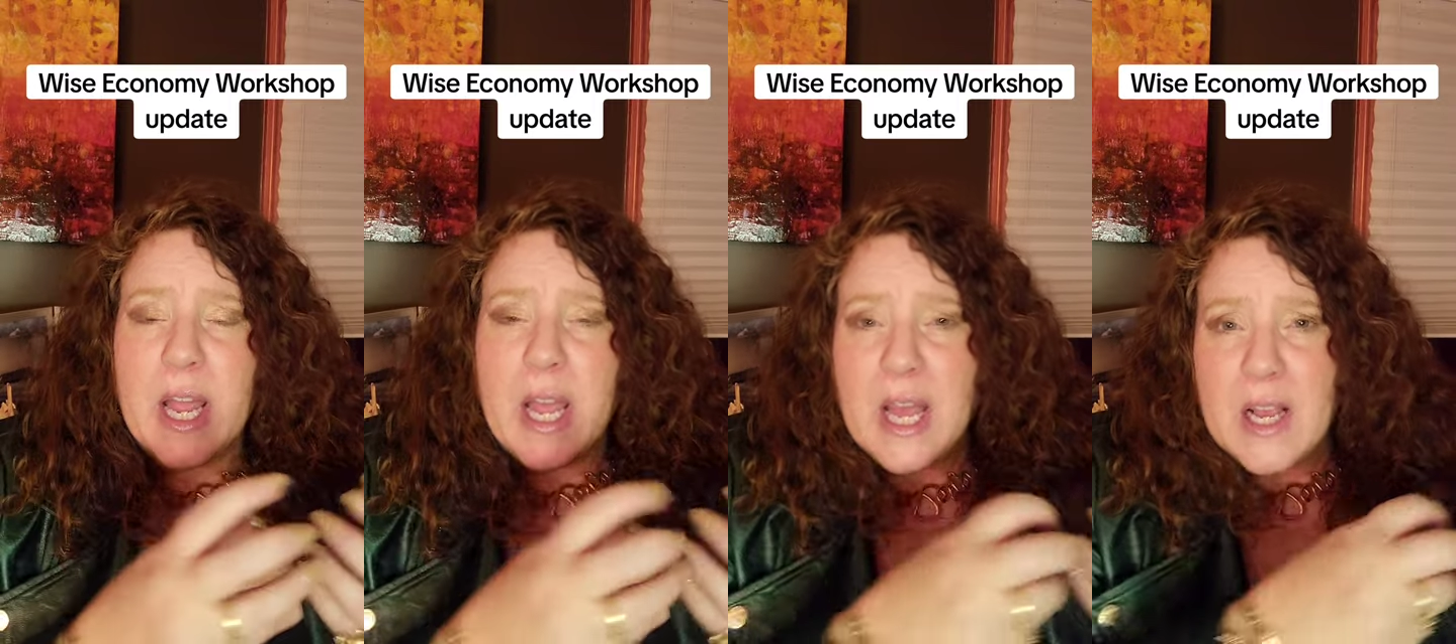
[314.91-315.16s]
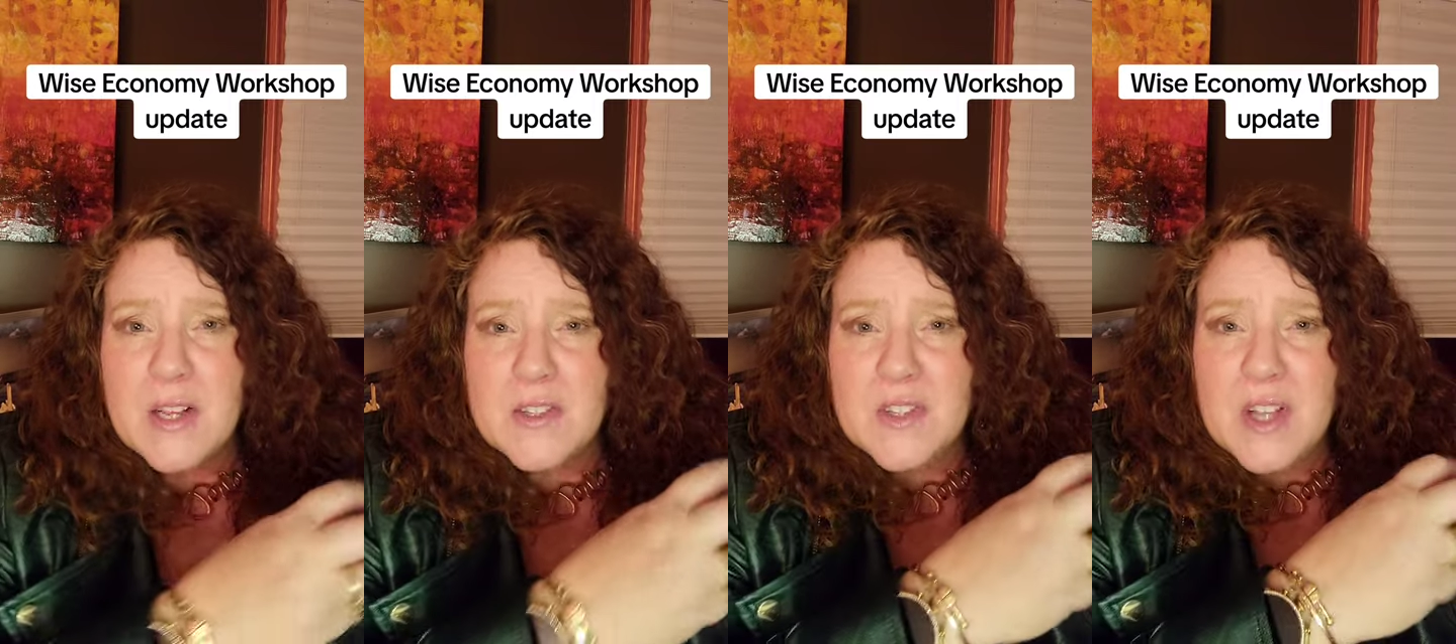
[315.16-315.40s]

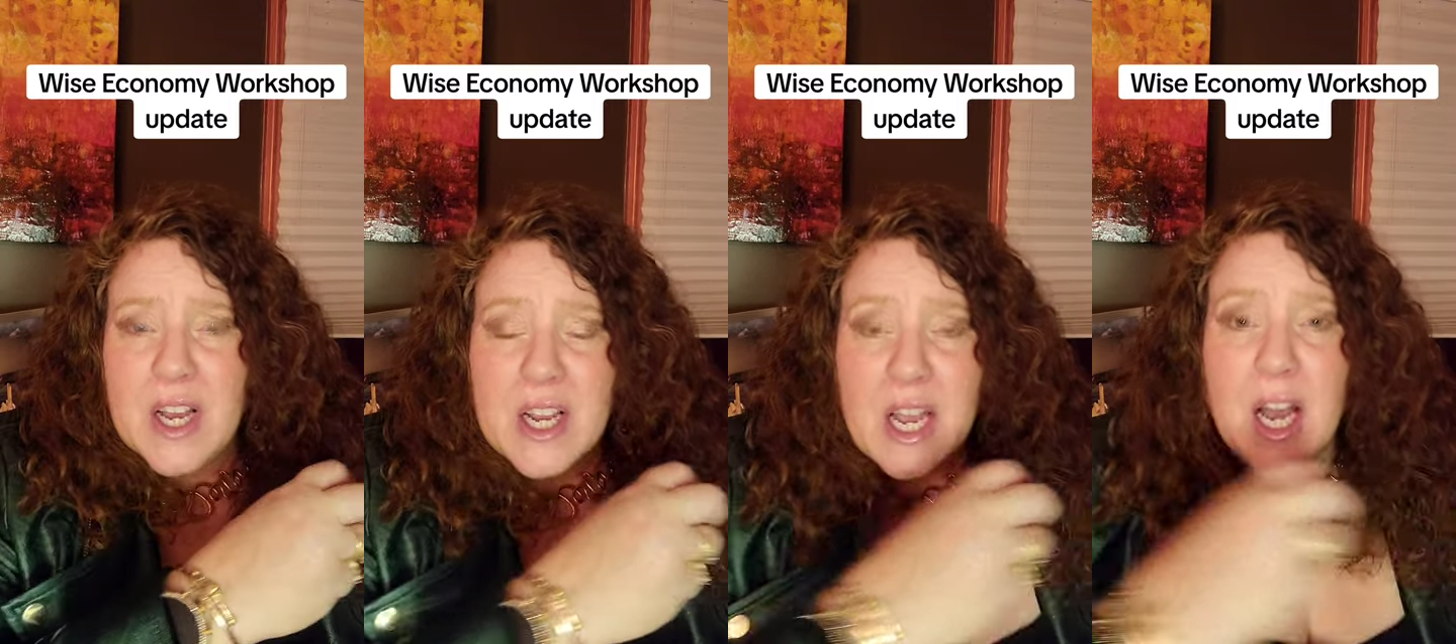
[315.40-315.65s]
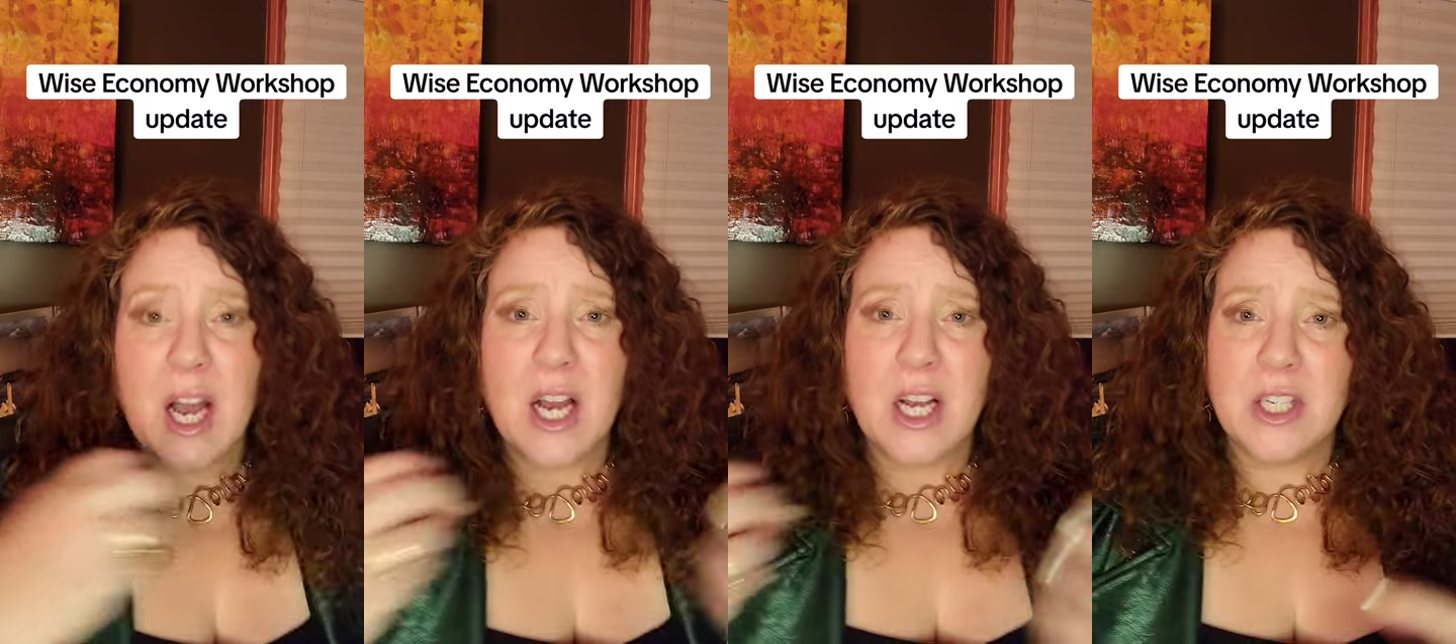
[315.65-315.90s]
as a
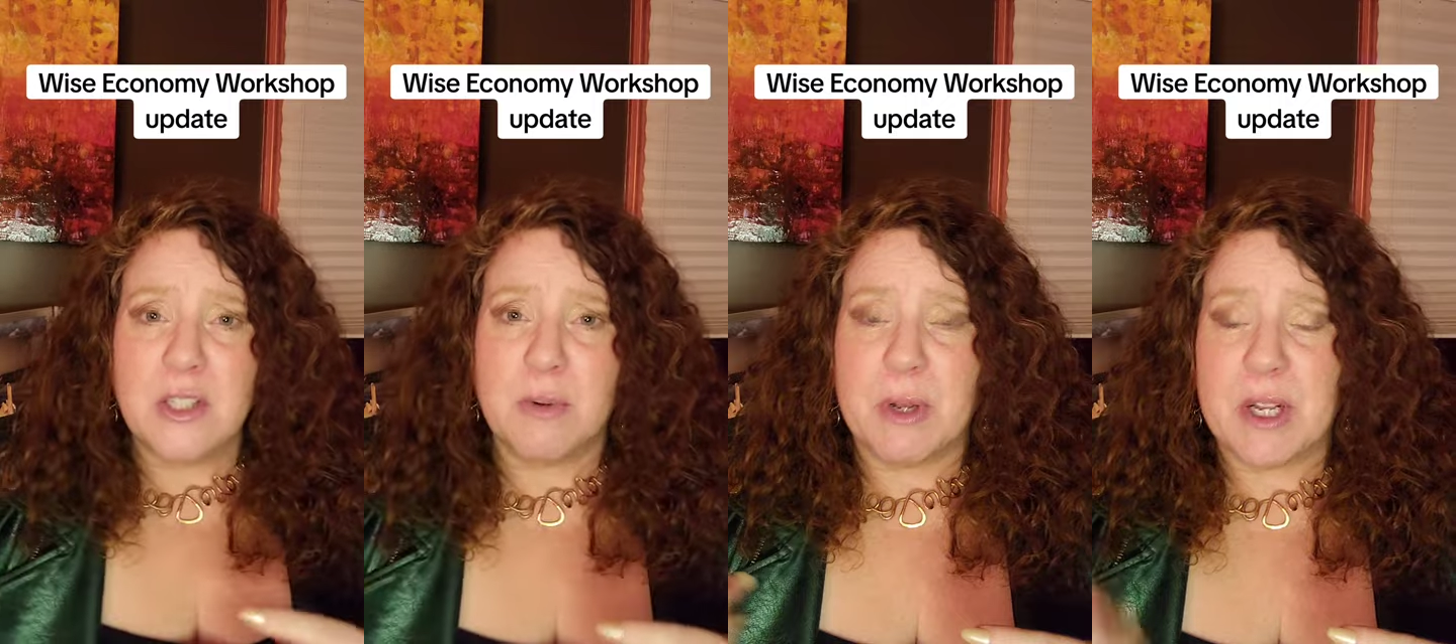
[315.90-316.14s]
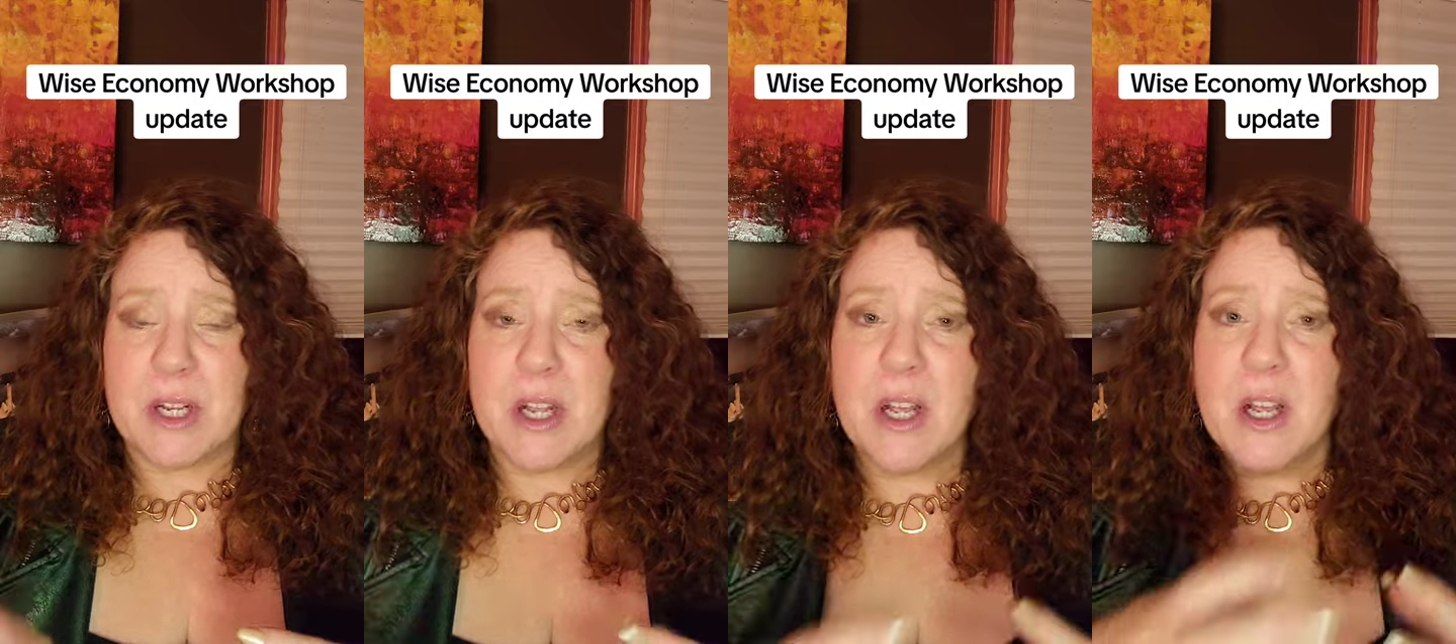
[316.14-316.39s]

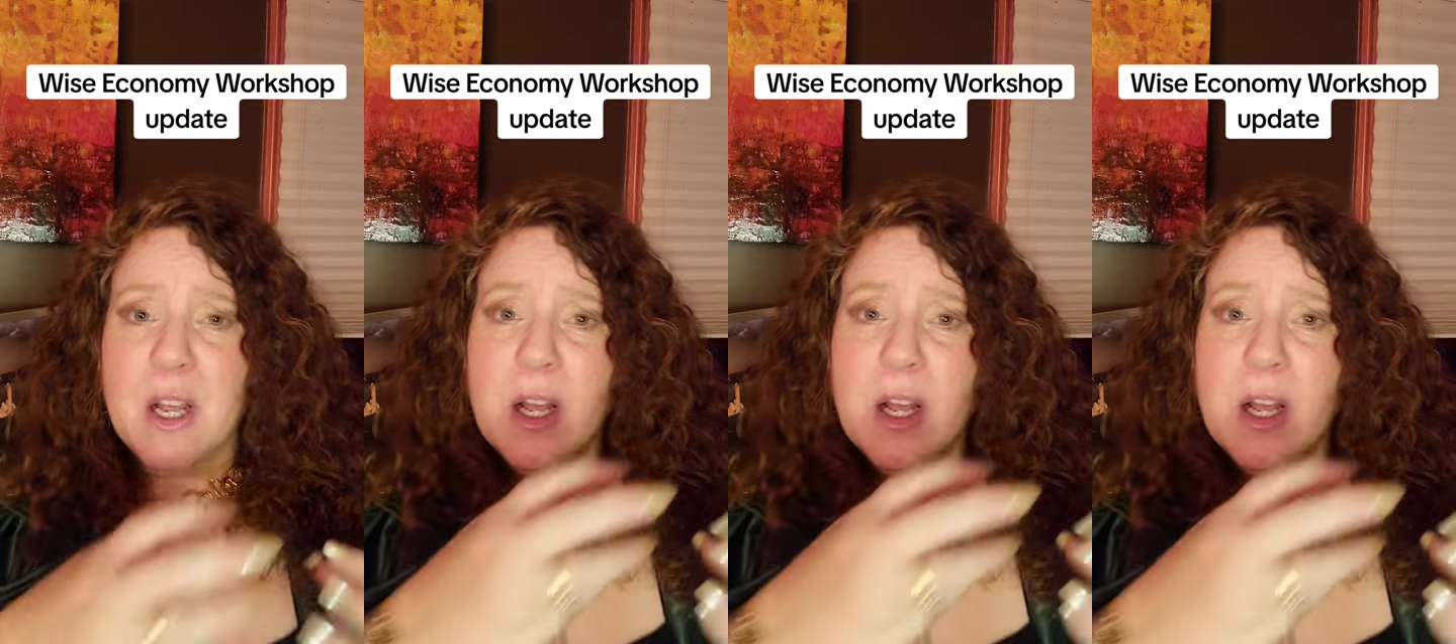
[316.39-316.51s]
conduit